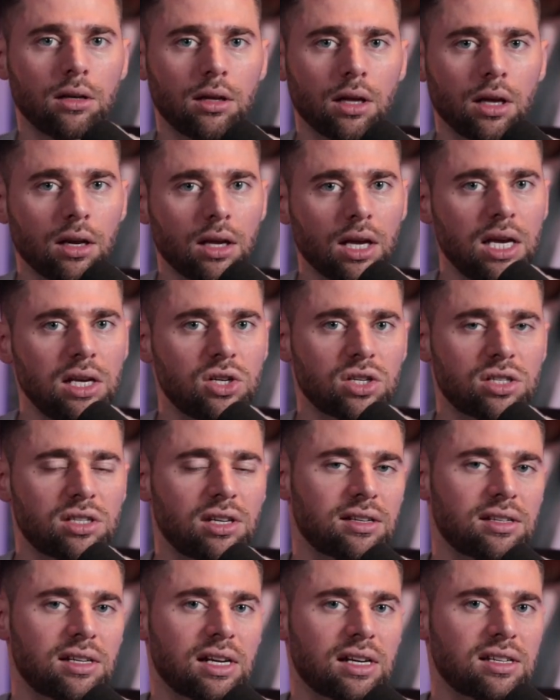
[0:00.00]
that he just
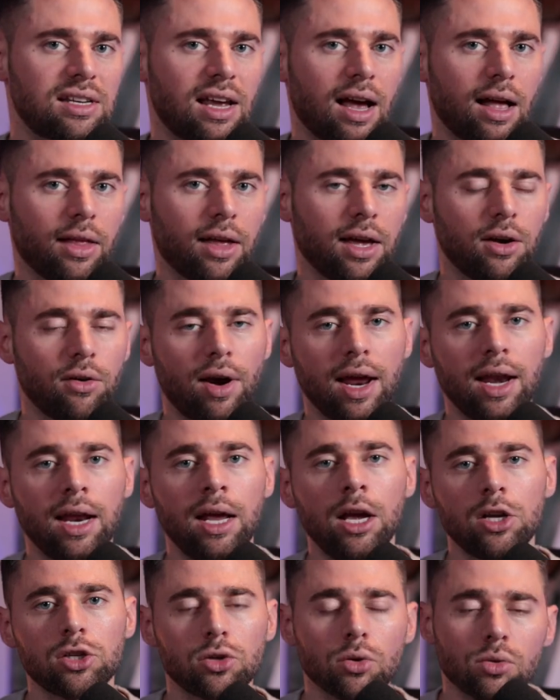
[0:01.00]
doesn't excel in, right?
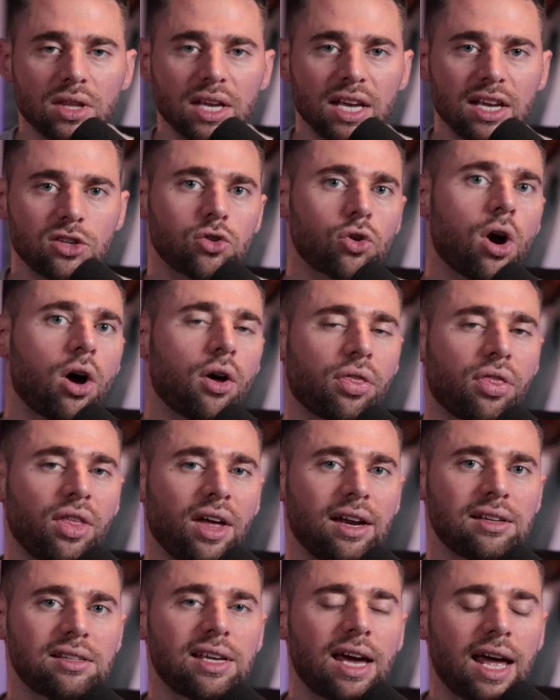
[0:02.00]
So these are all
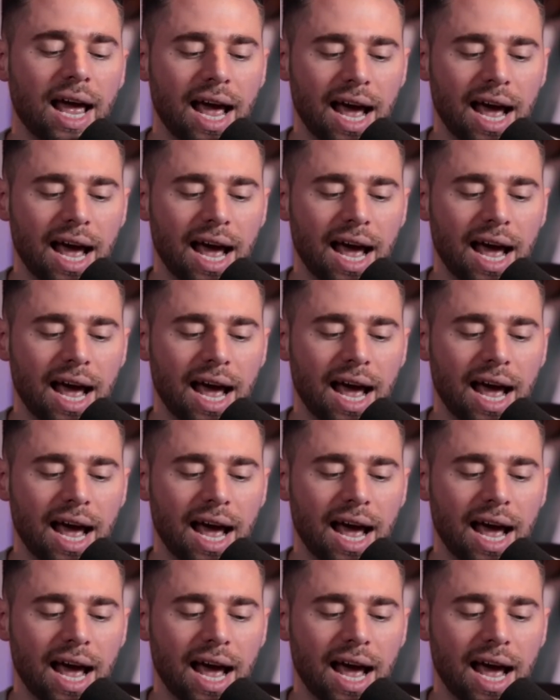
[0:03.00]
things that